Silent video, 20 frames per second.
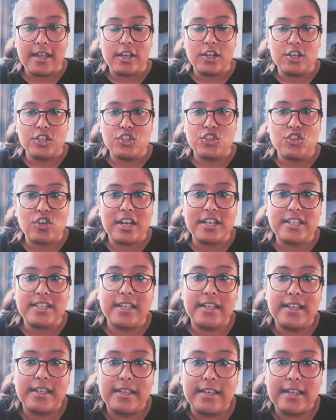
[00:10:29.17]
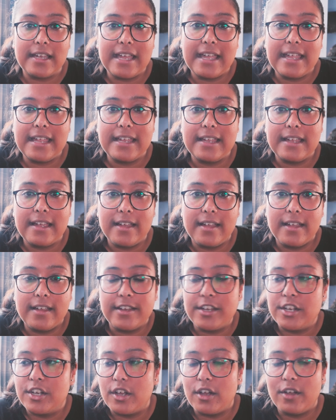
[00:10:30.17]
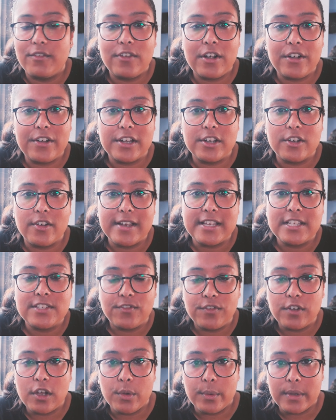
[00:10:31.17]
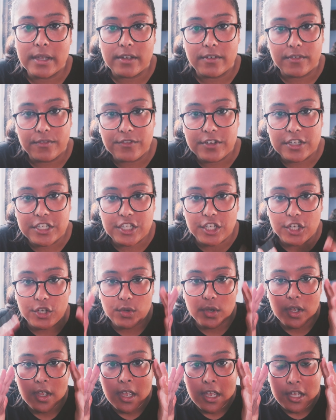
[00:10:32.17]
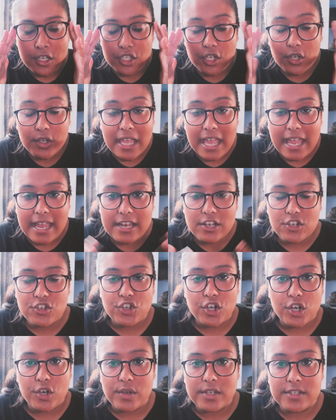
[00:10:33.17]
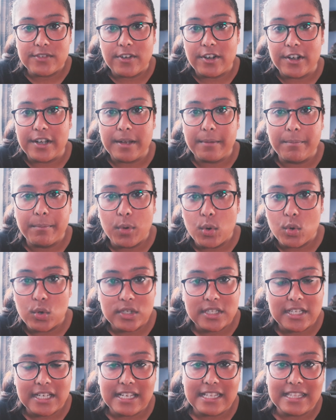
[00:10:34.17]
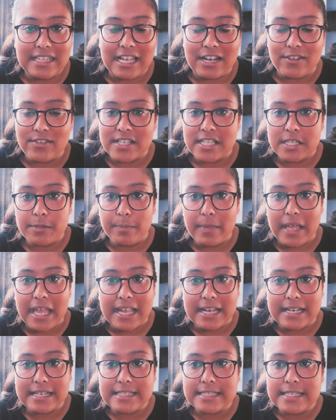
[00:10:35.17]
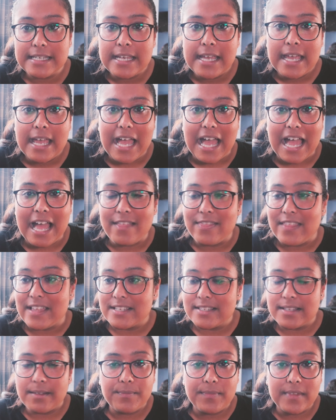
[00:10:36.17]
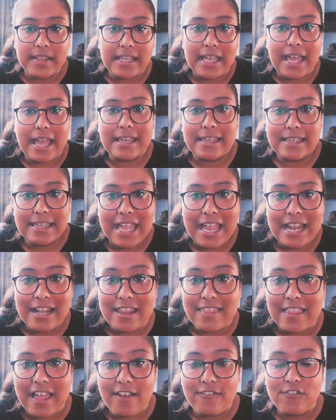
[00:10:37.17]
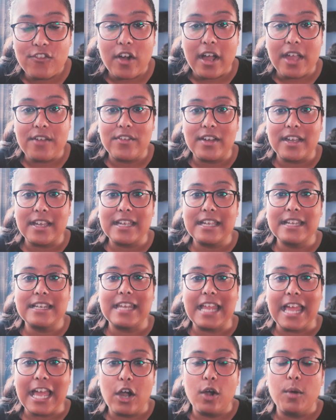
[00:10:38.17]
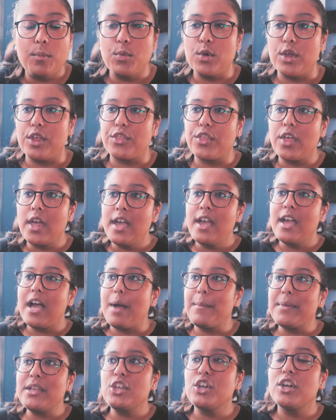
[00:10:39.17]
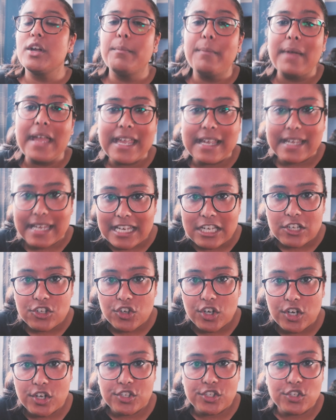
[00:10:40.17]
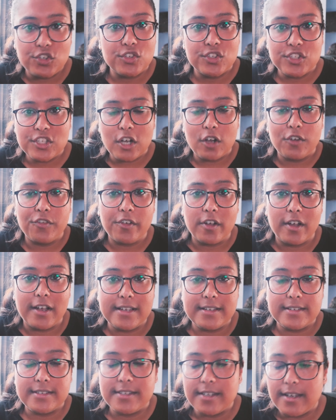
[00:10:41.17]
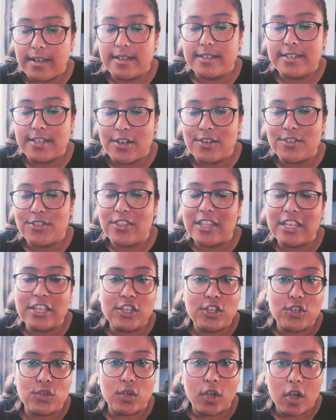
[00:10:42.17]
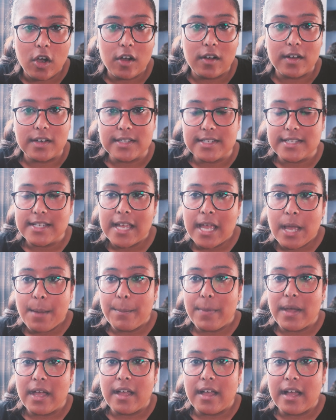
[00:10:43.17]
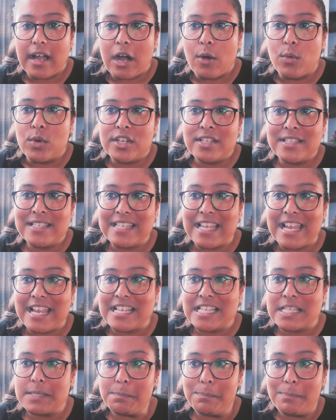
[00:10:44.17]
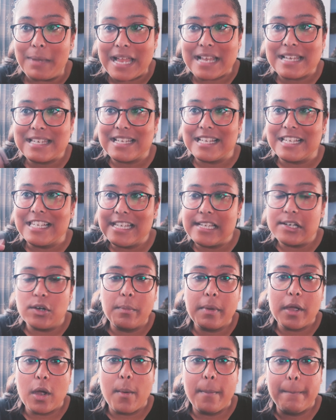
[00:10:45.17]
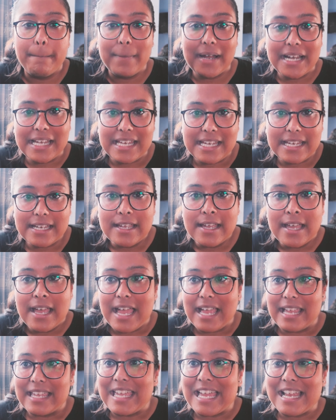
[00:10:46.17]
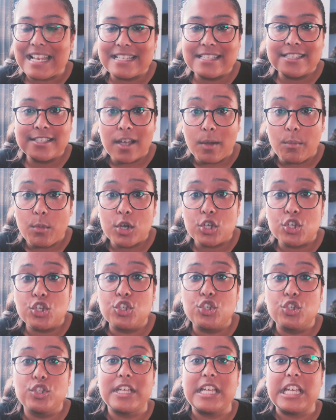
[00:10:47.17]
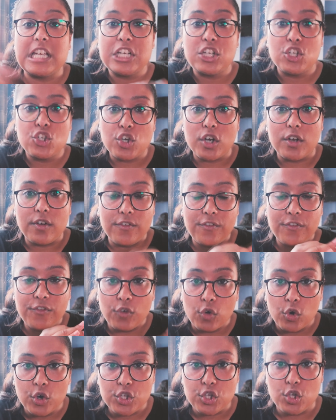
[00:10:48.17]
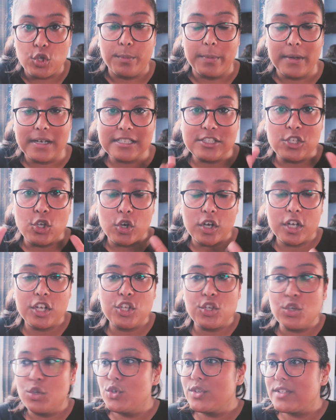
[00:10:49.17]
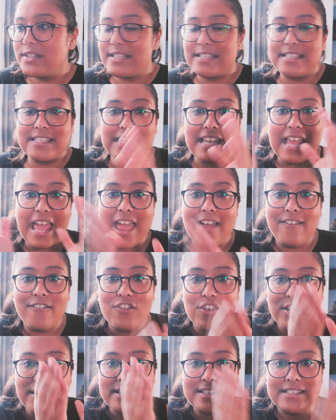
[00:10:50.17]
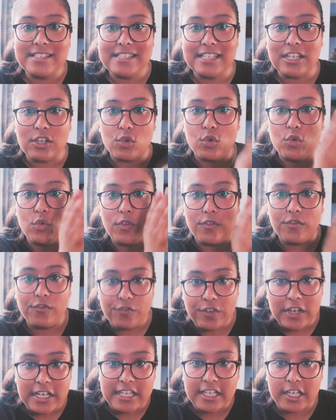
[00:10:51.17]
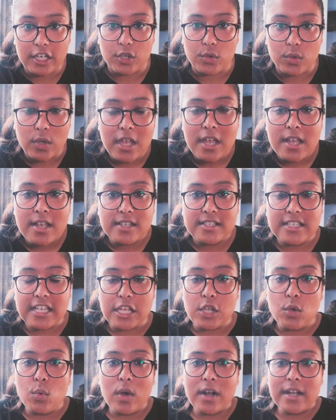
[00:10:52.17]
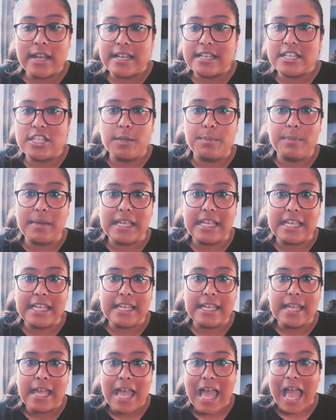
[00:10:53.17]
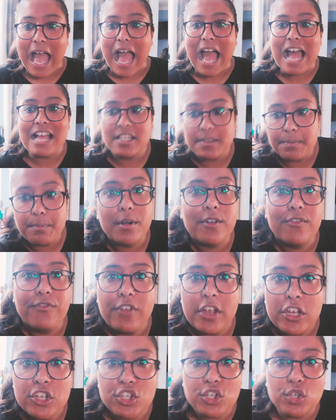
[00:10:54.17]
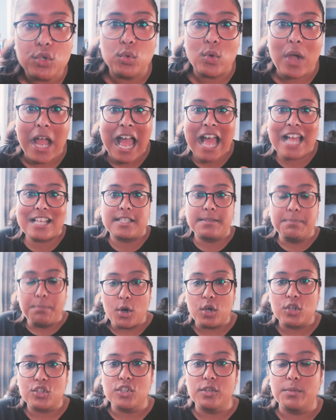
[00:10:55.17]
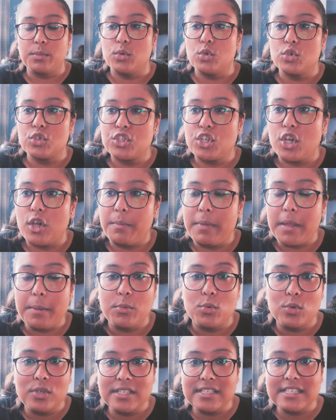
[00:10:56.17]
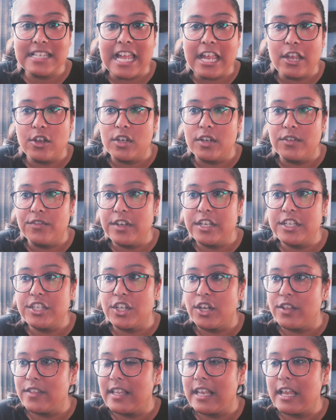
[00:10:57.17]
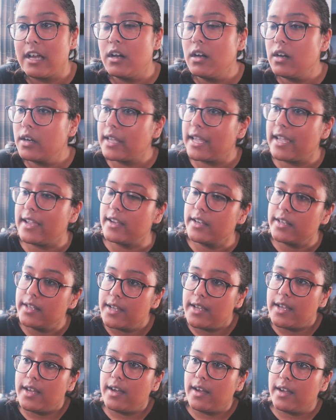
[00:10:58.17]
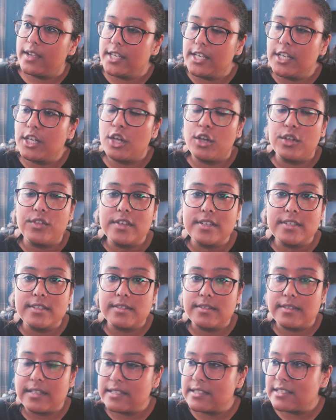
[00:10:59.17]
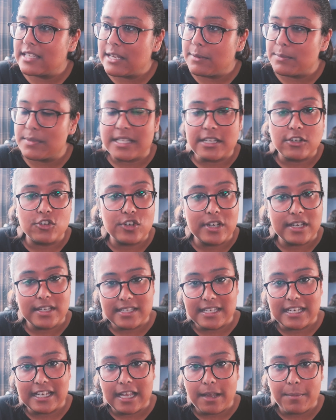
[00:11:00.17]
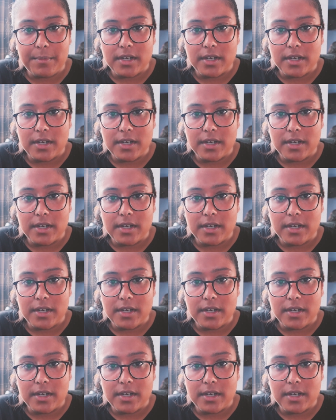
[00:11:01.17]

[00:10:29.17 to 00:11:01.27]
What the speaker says: constructing a you know, a very nice flowing video. So yeah, intro is very important in that respect, and that's something again that Fiverr can help with. I mean, you can make intros yourself, guys, don't think you can't, but I would say spend a little bit of money and getting someone to do the intro for you, because you're going to use this in every single video. So you want it to be as professional as possible, so people stay on your video and they're like, okay, you know, this seems interesting, I'm